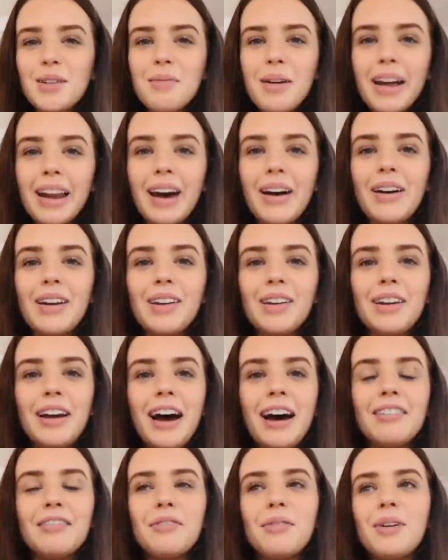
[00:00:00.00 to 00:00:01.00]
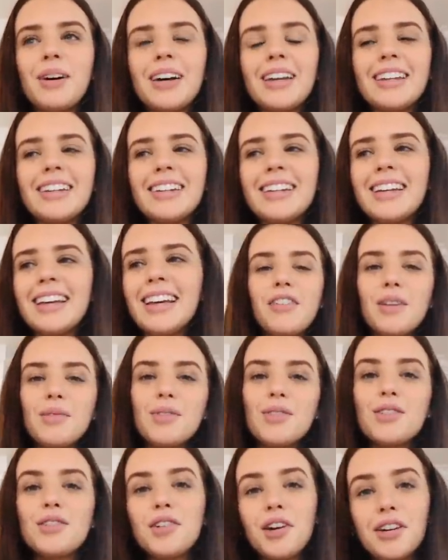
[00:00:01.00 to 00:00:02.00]
about how I don't have one. My friend
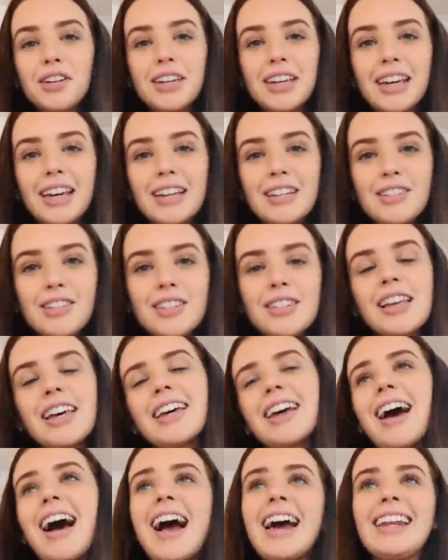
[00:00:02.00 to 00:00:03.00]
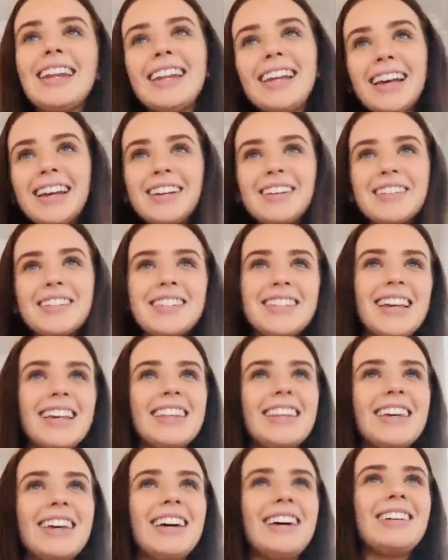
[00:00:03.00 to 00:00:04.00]
was joking and she's like, I need to get you a
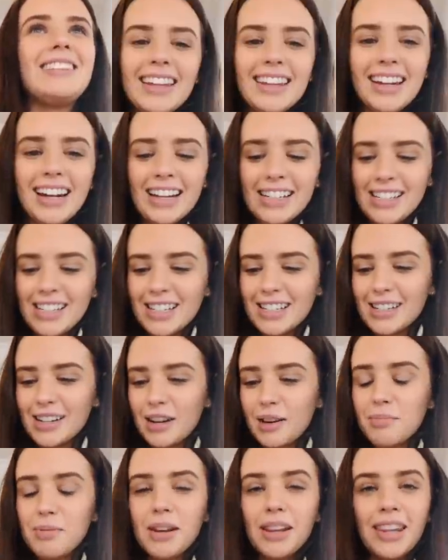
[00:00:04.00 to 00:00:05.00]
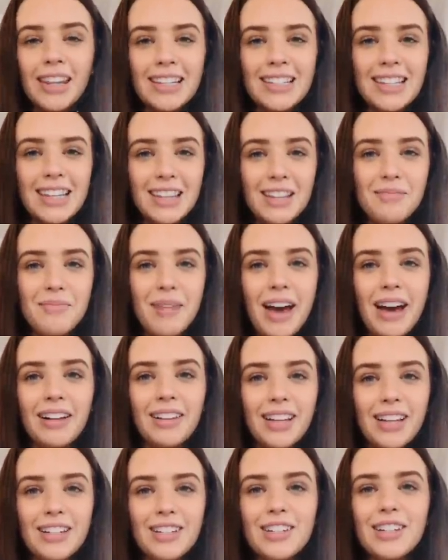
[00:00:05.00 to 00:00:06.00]
Stanley Cup. And then I just opened this in the mail
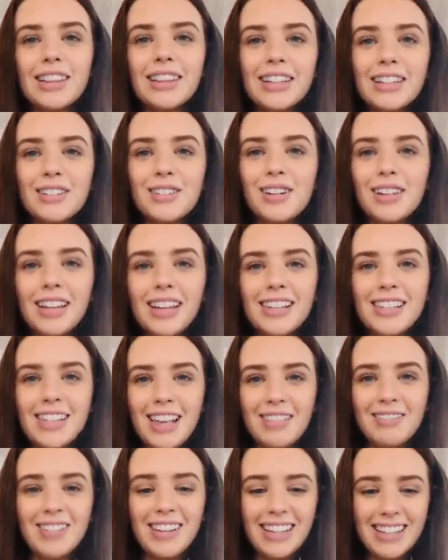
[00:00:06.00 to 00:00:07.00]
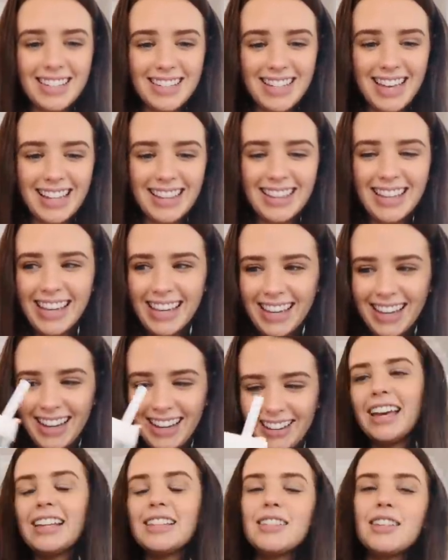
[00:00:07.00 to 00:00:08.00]
and she literally sent me a Stanley
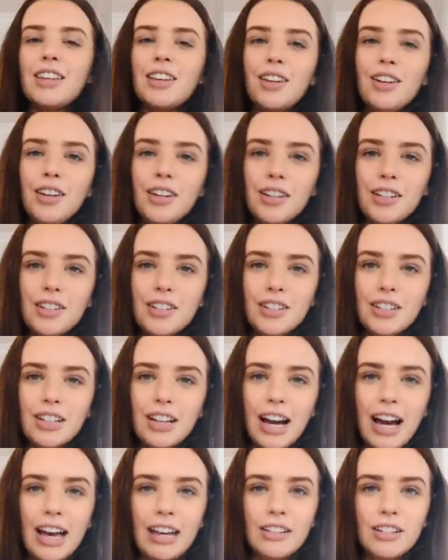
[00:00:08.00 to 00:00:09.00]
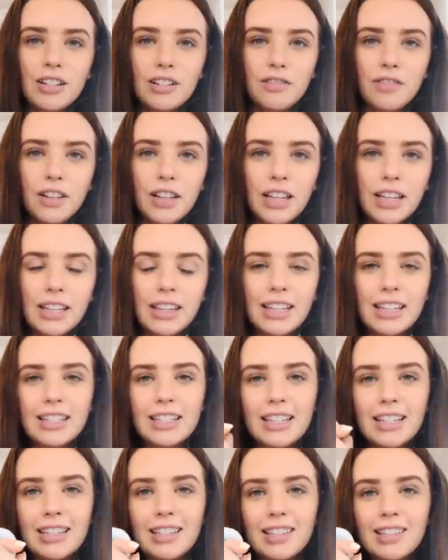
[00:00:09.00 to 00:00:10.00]
Cup. It's huge. I just feel like this
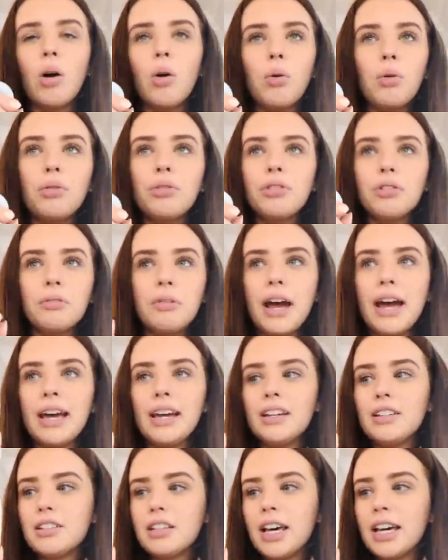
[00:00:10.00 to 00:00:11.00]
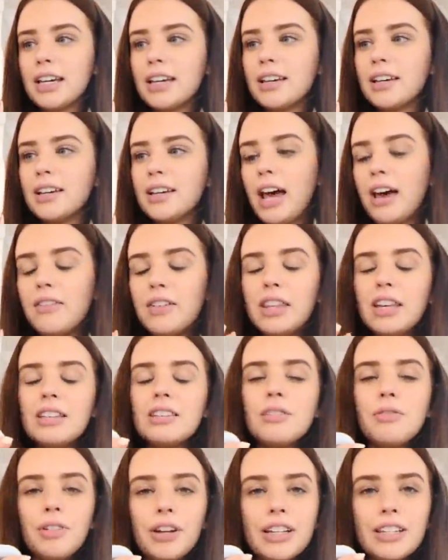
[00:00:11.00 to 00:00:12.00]
is all the rage. Like whenever there's
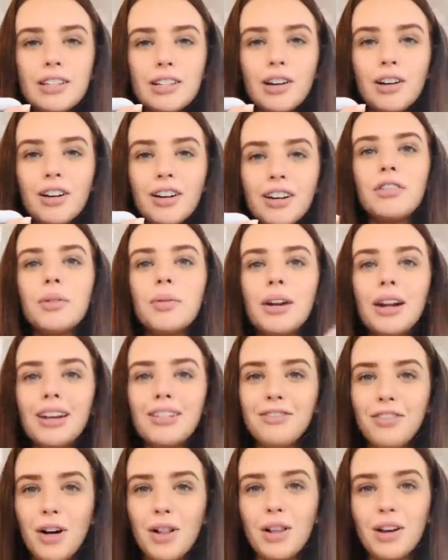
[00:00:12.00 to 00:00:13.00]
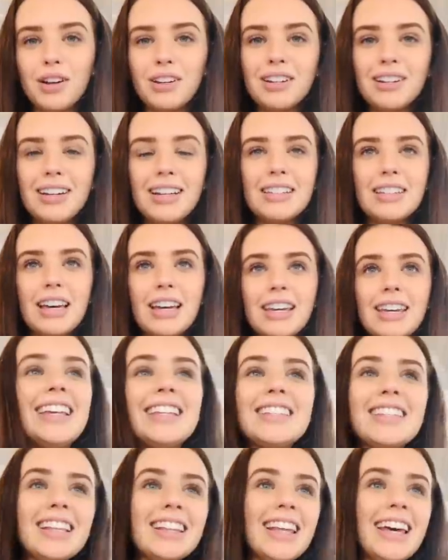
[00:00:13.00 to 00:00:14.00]
a restock, everyone I follow is like,
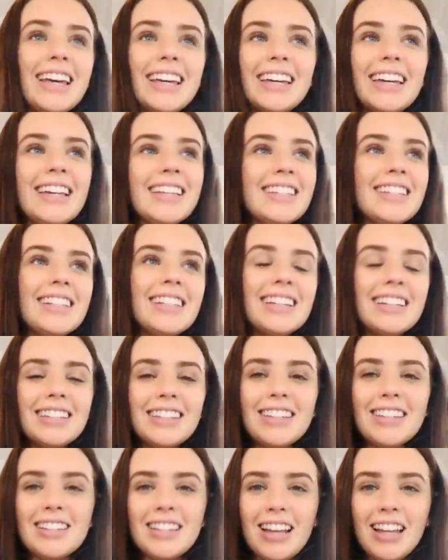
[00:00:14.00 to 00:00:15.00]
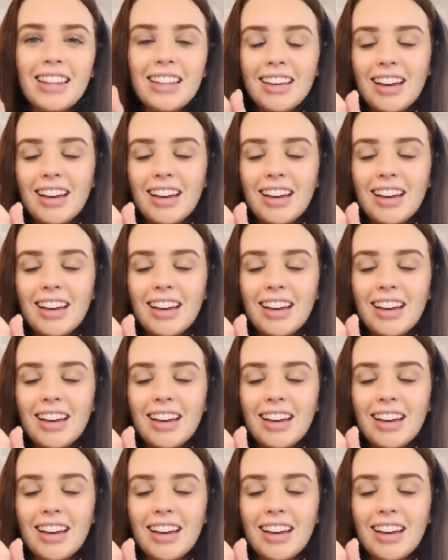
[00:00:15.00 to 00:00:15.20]
here's the link for the Stanley